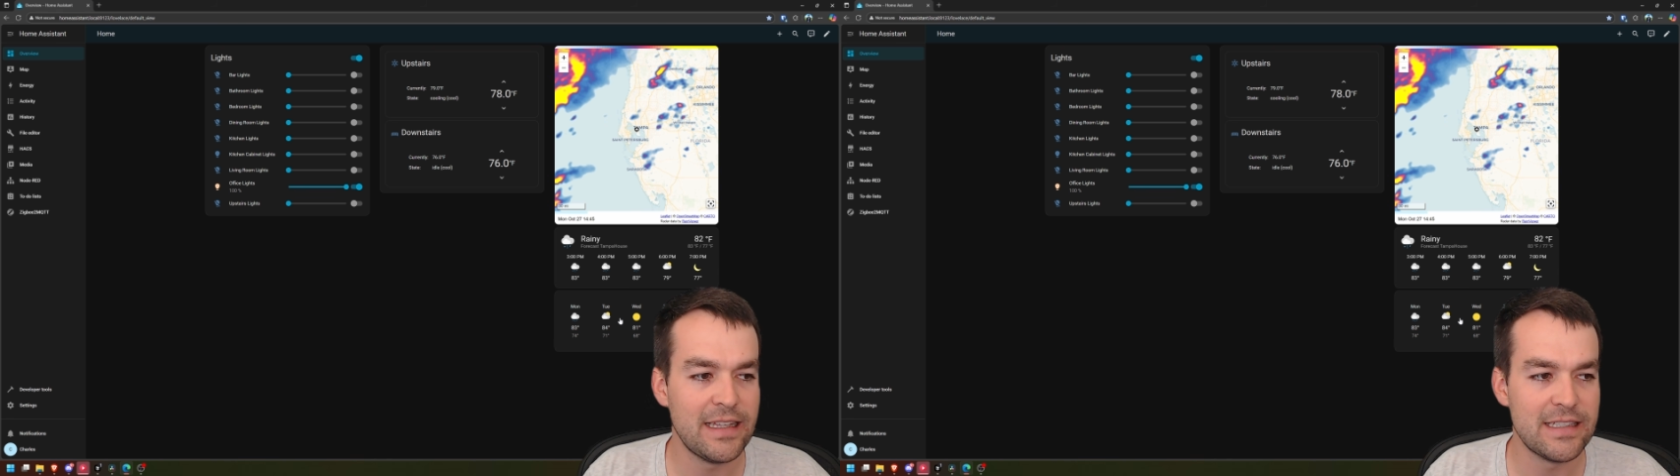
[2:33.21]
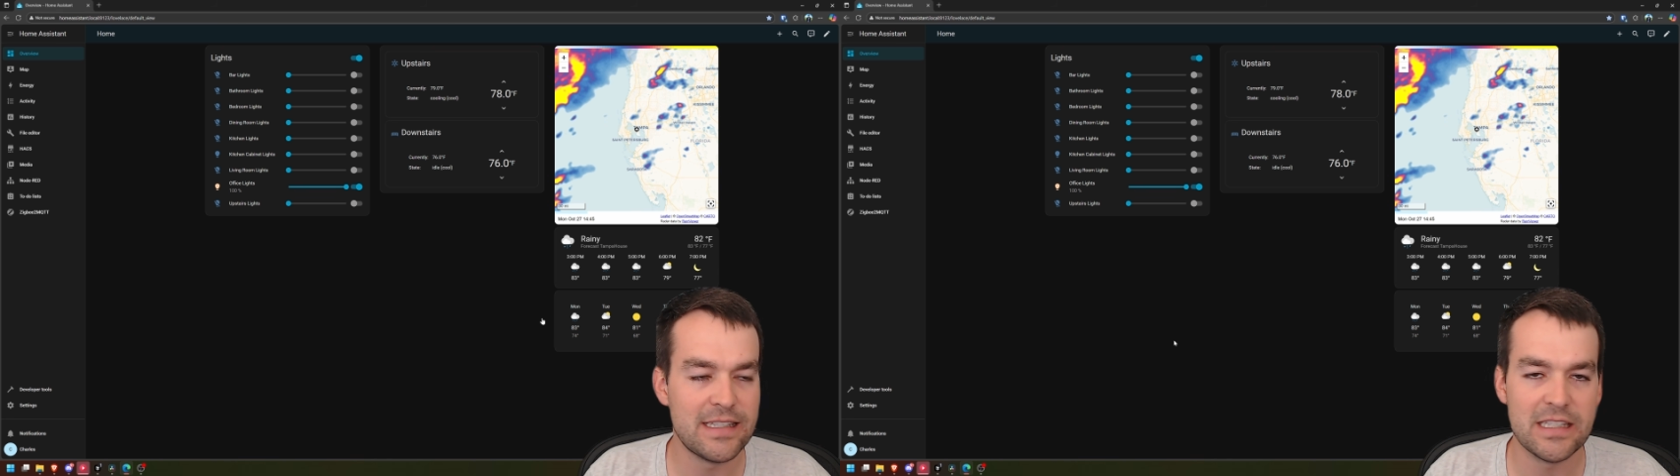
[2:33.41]

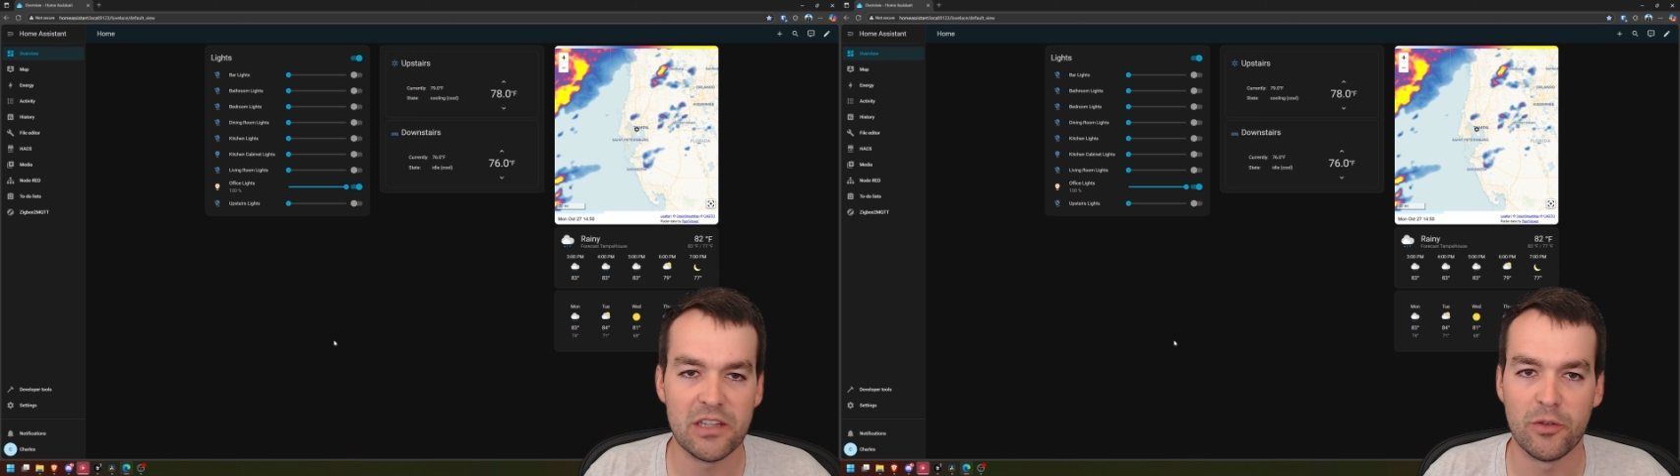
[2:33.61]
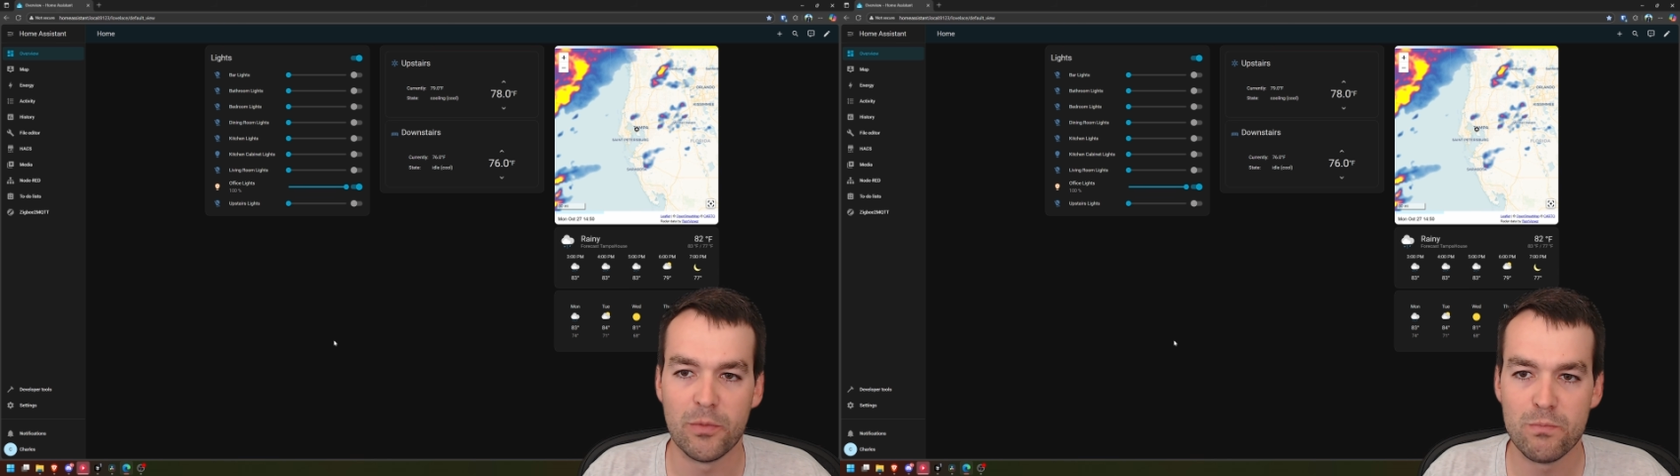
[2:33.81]
This is
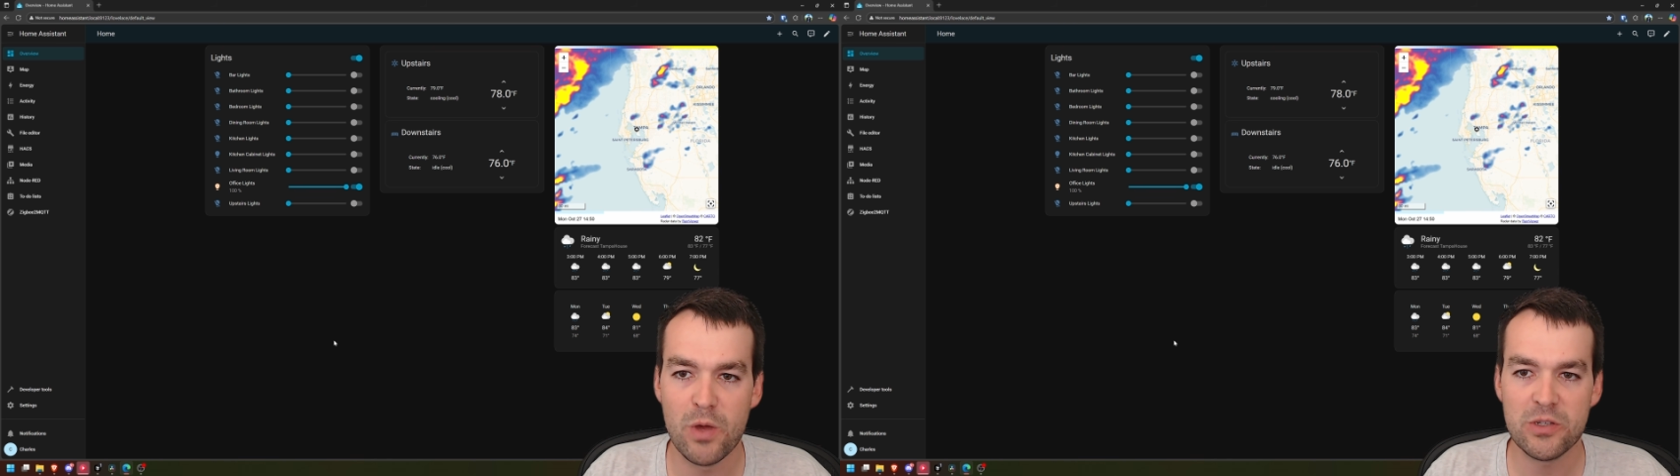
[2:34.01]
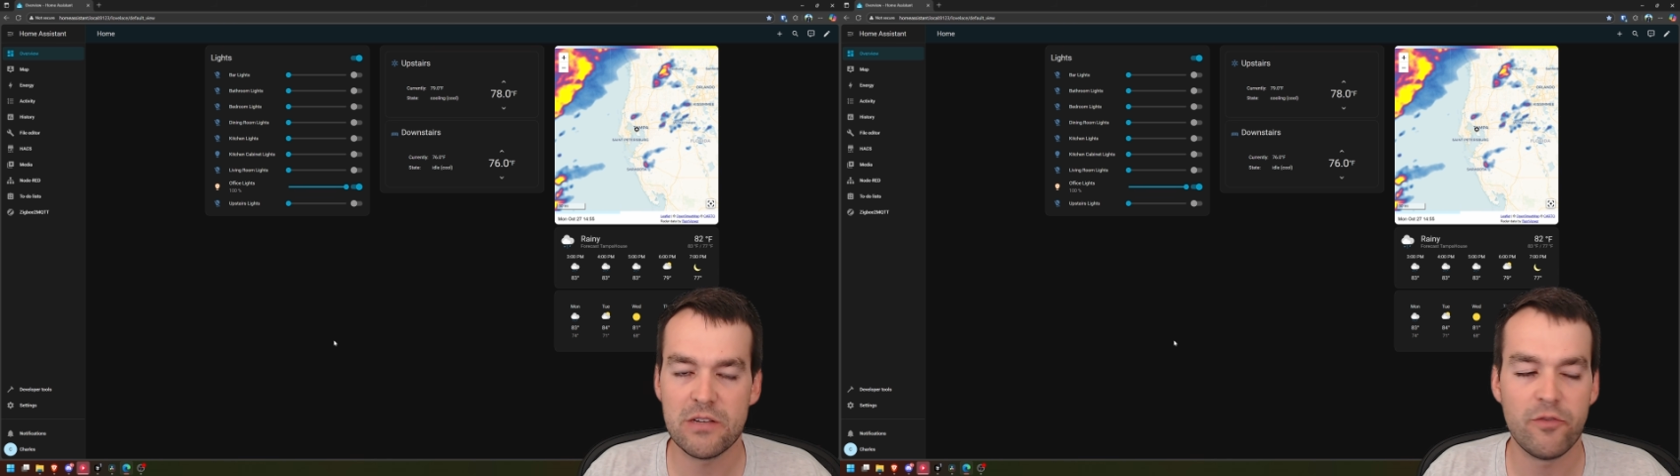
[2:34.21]
the
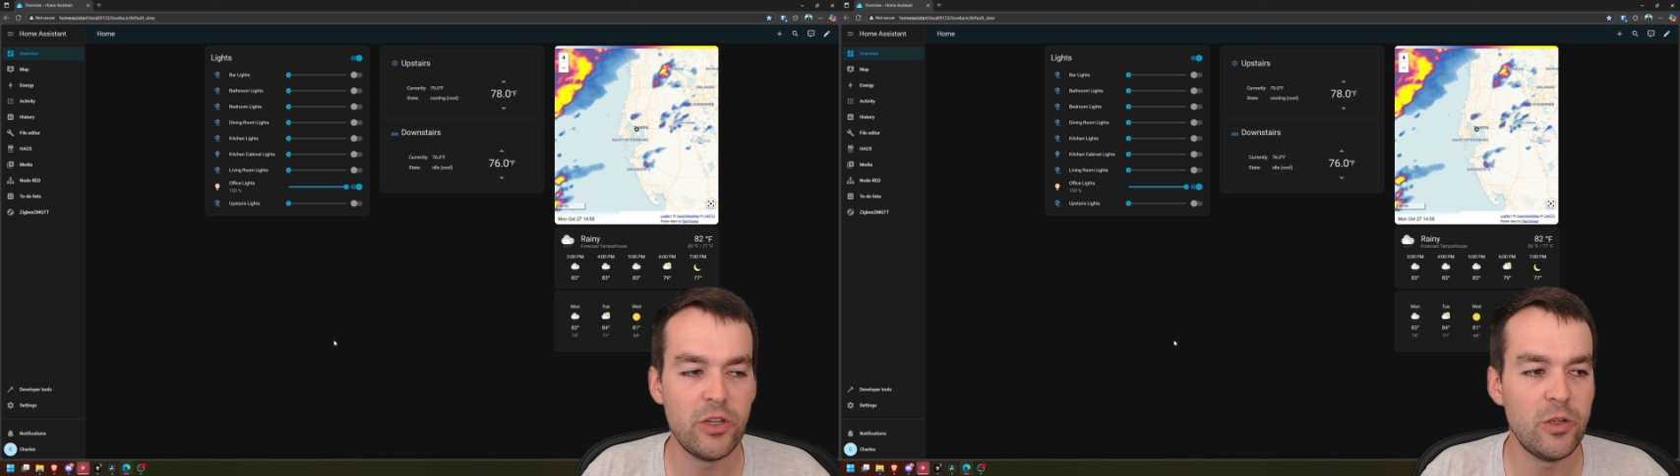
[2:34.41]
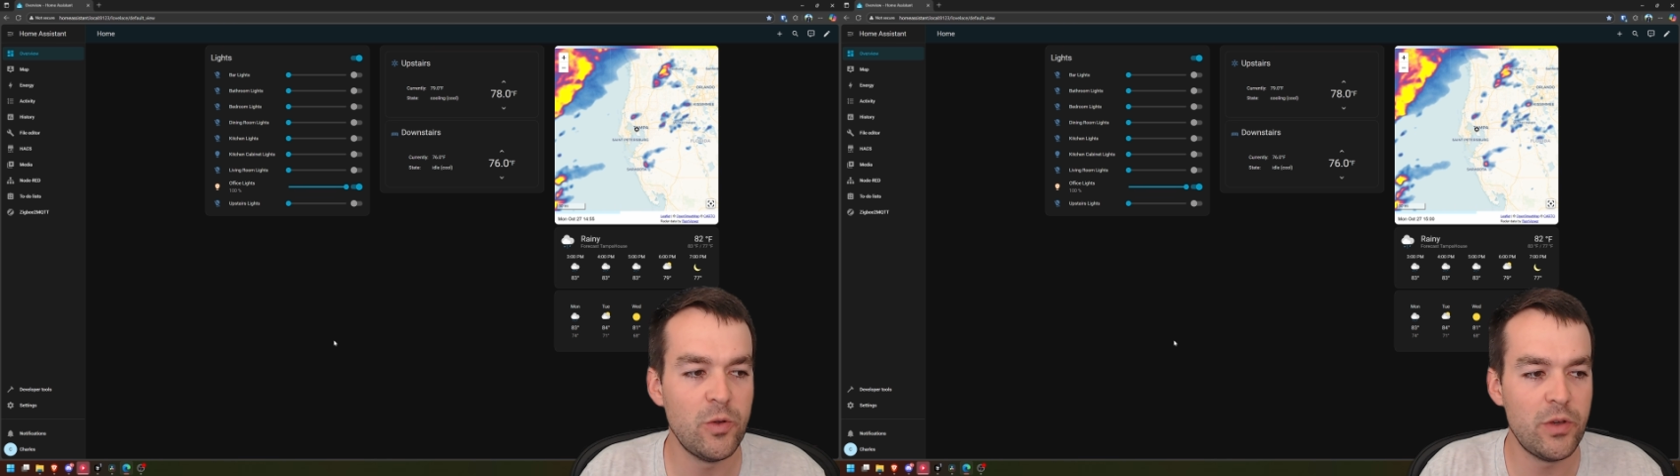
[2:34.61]
most
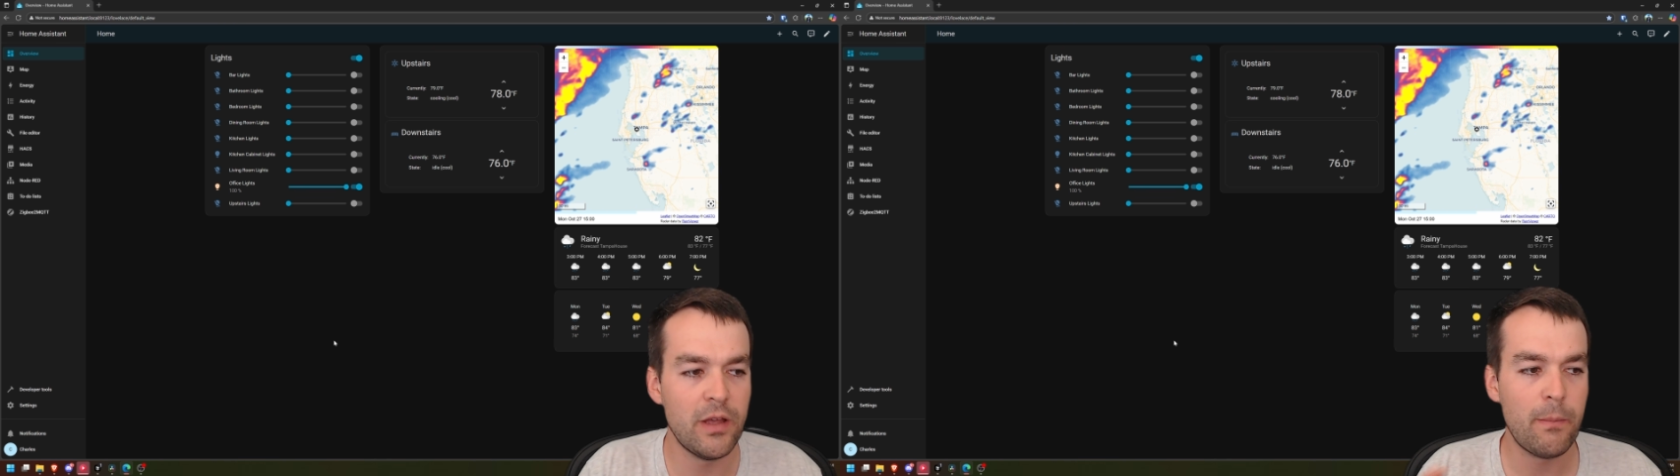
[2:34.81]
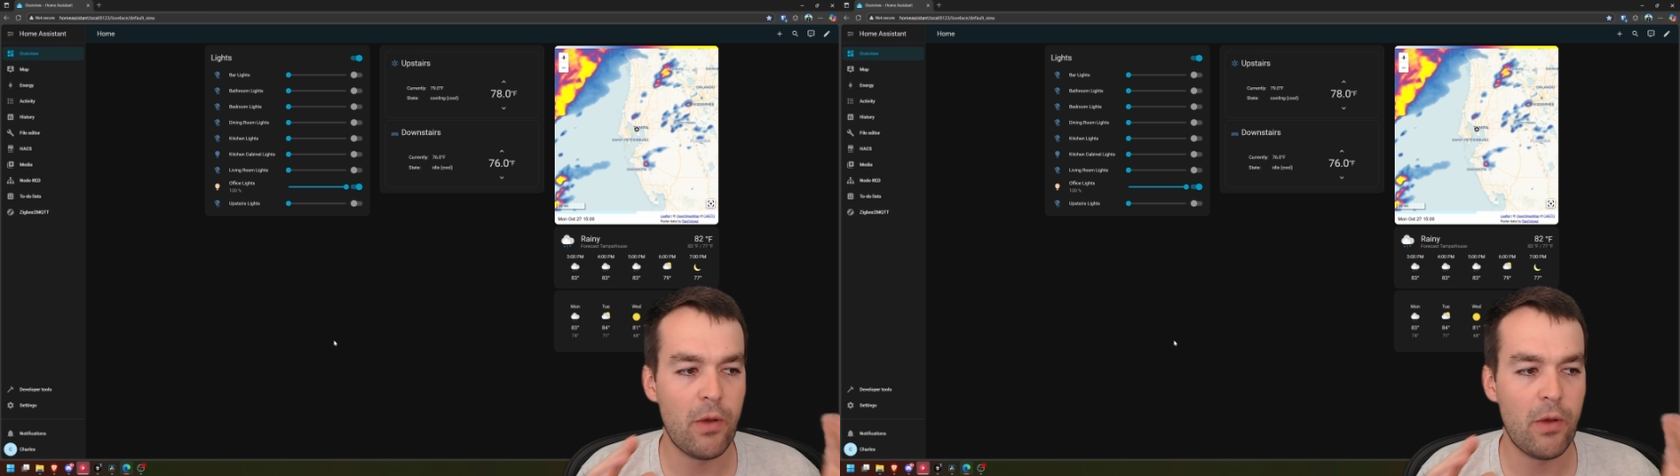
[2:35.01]
viewed